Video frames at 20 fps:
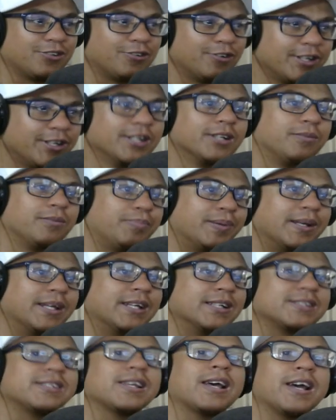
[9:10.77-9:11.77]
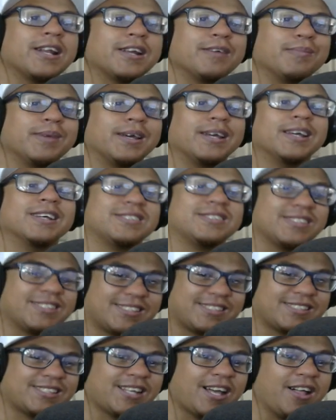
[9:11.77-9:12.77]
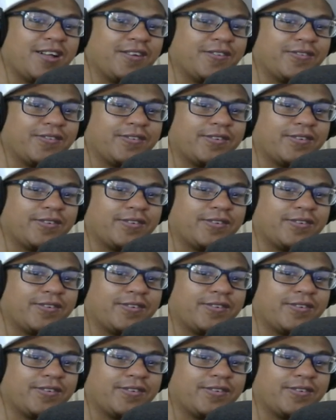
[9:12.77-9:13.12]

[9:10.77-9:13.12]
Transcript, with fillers: real biggest enemy is itself.